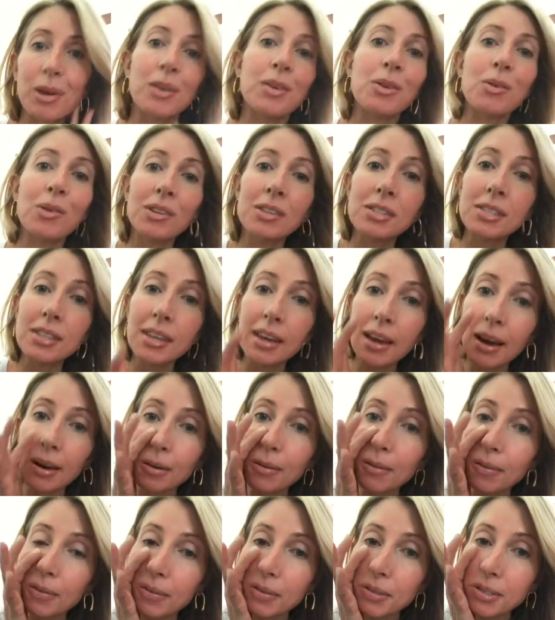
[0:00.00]
but you can see
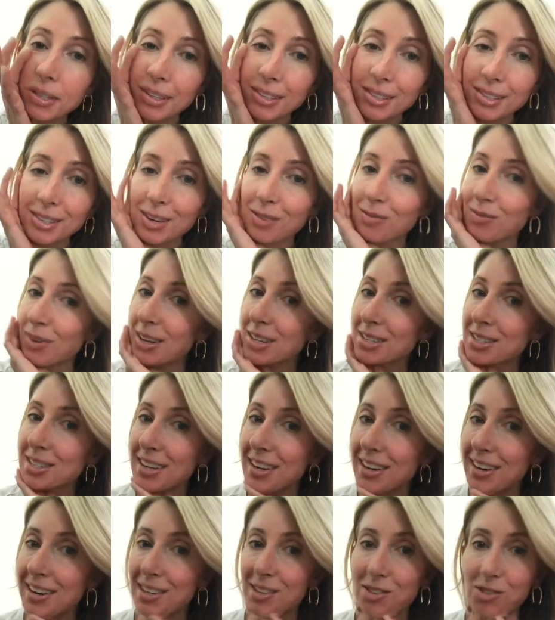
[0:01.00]
how sensitive my
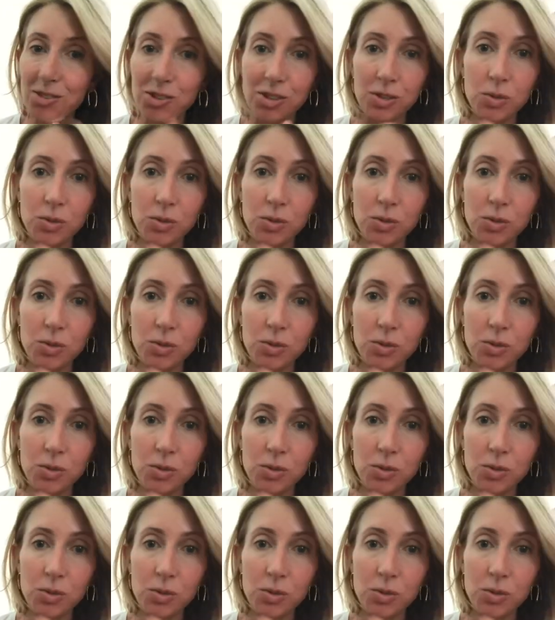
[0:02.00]
skin is.